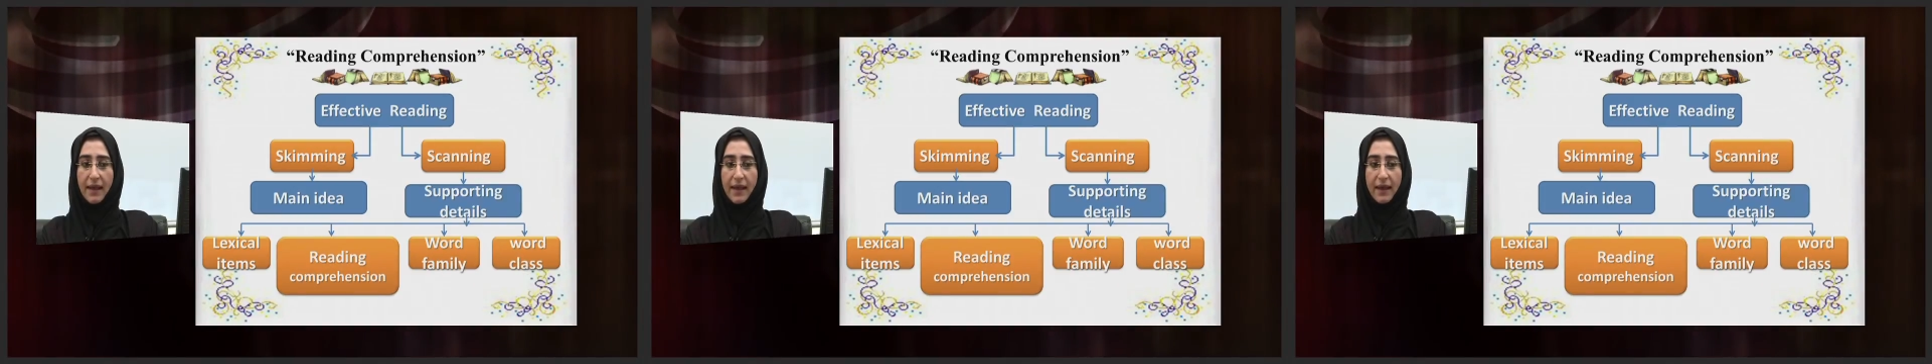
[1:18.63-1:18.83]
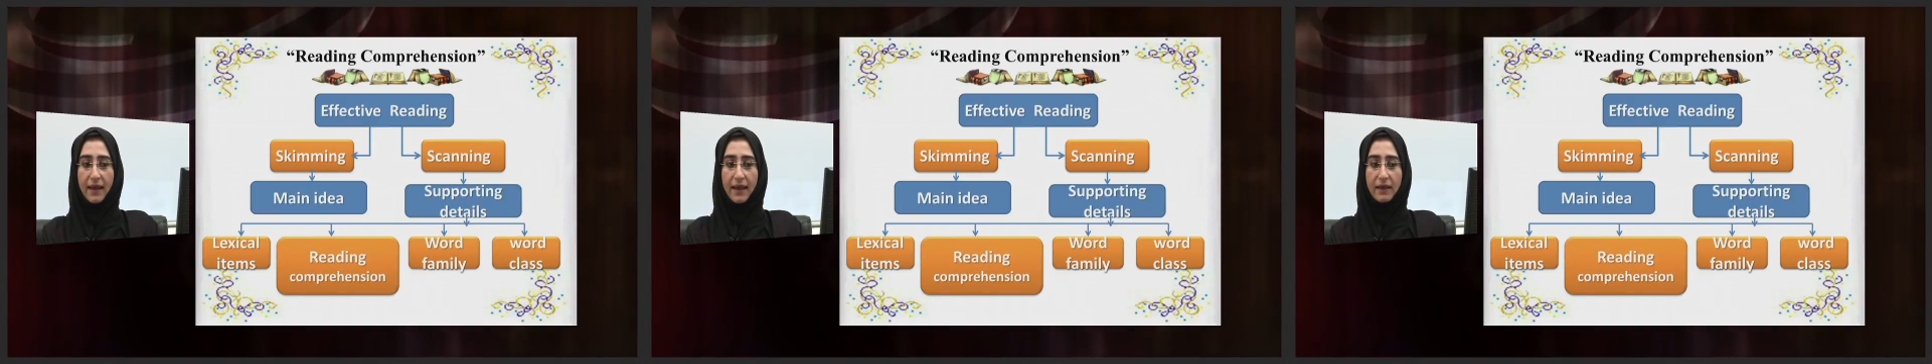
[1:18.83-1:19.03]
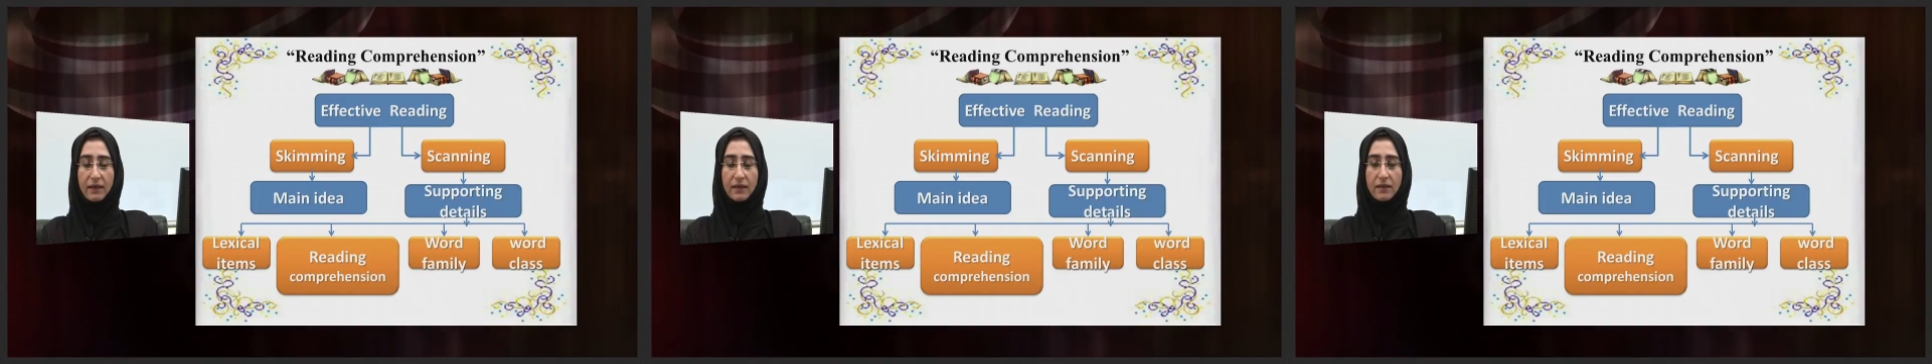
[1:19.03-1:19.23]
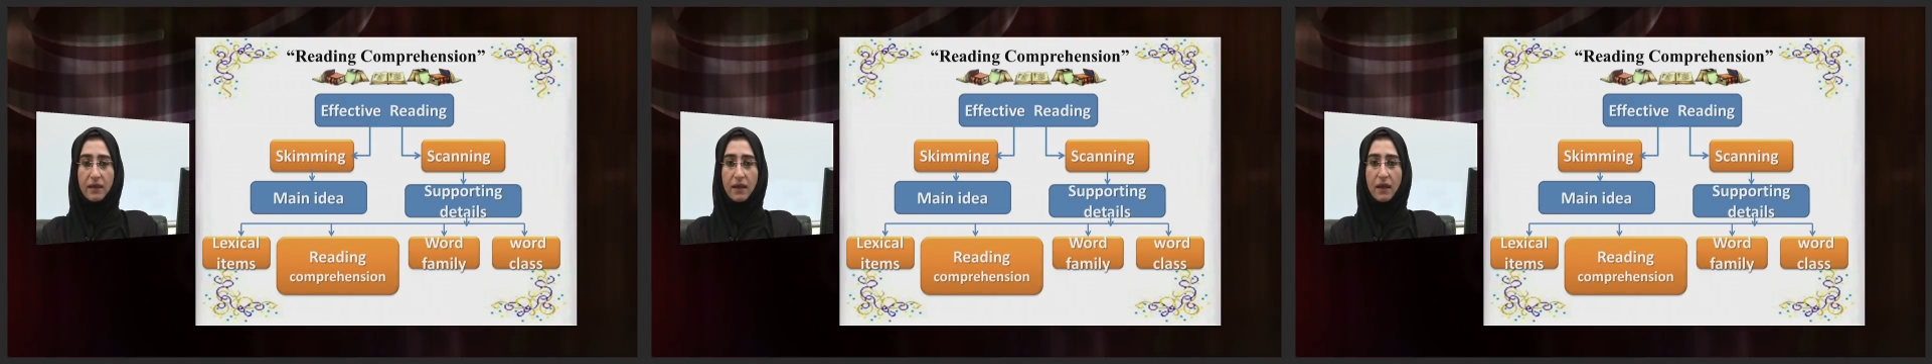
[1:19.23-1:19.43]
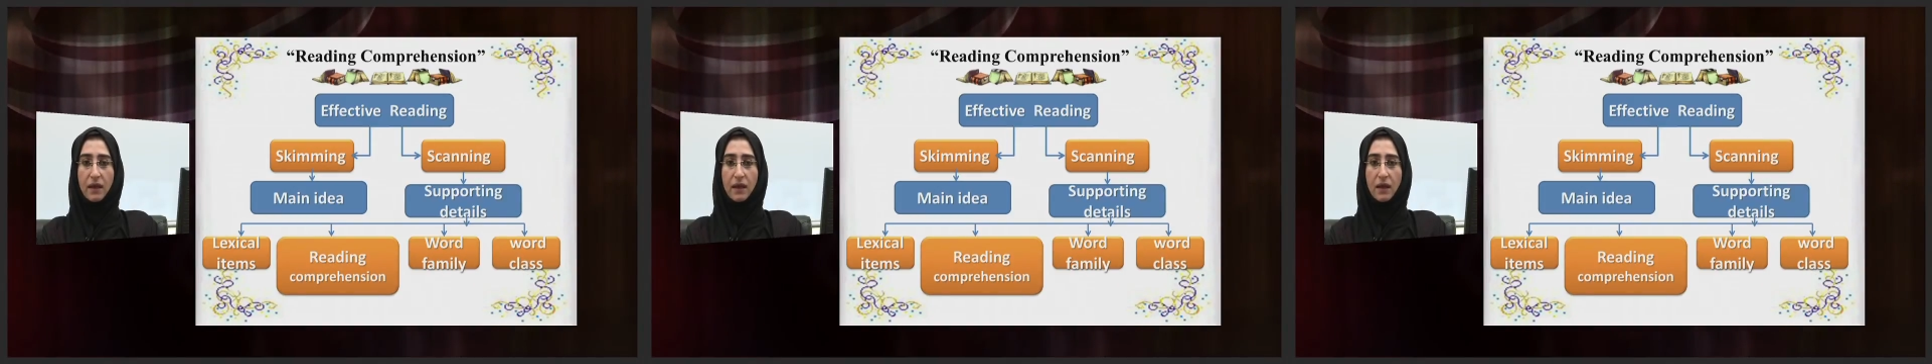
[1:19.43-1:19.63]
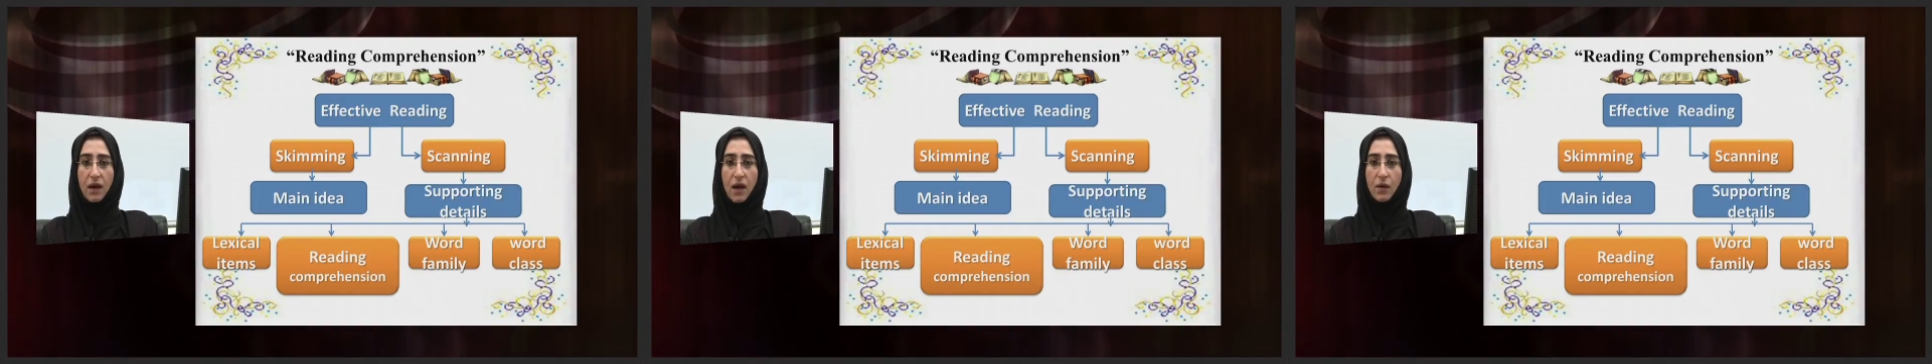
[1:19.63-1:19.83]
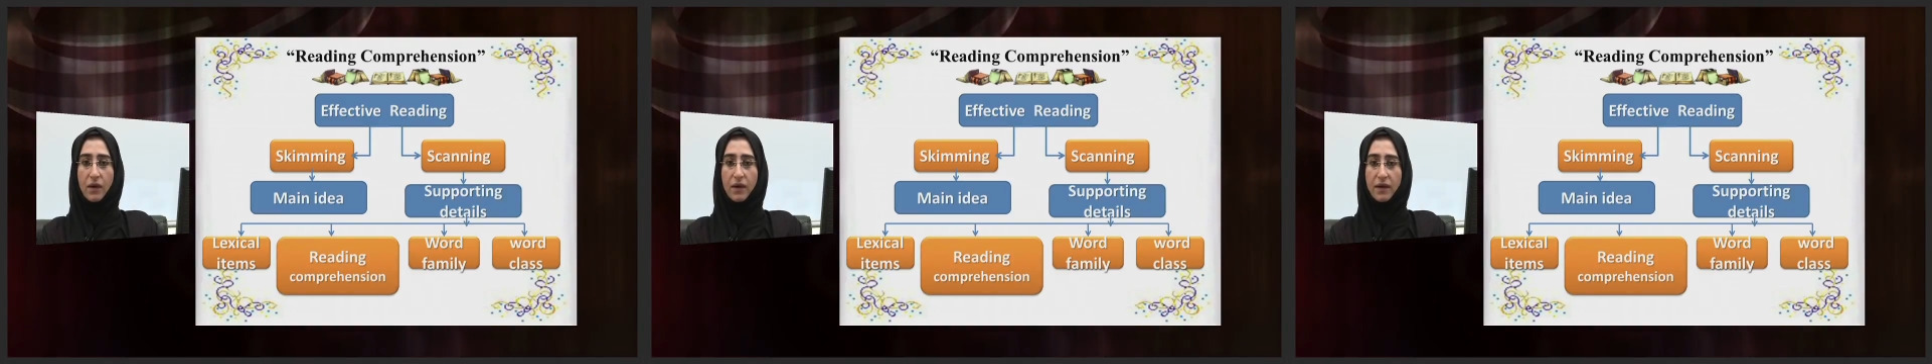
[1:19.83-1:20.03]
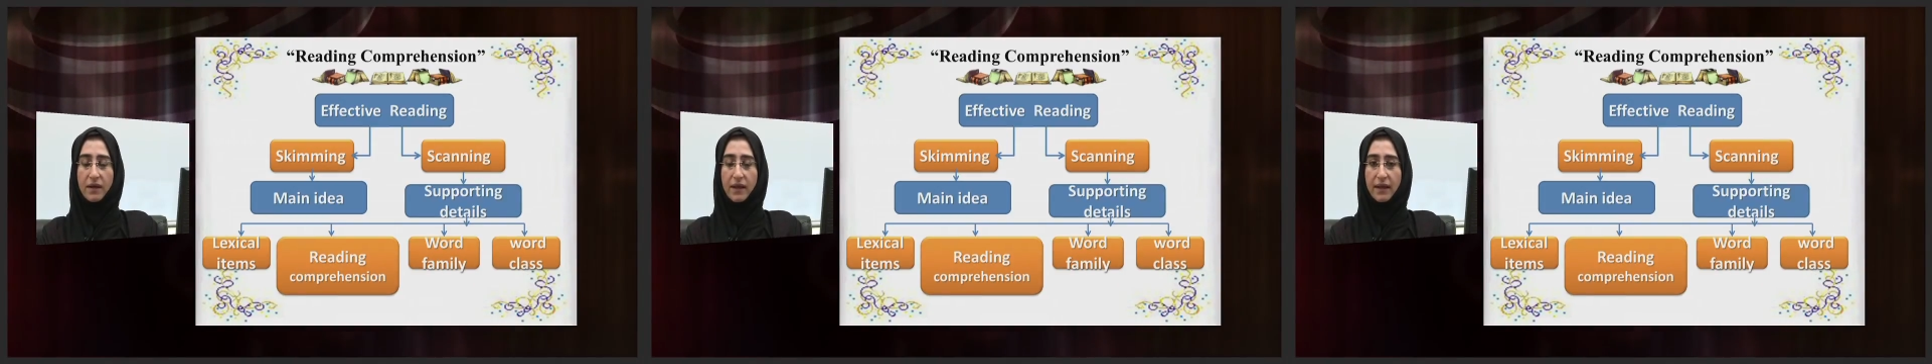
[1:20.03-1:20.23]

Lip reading: and our